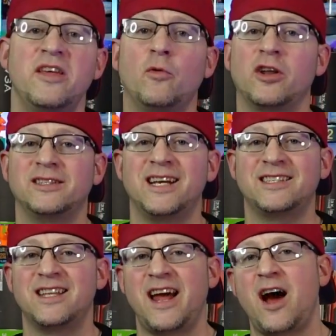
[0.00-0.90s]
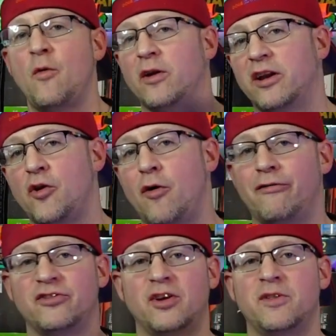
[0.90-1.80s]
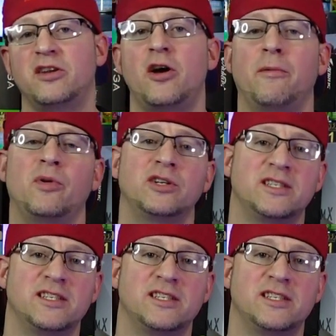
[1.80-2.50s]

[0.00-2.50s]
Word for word: Then we're gonna test it out. We're gonna go over some of the numbers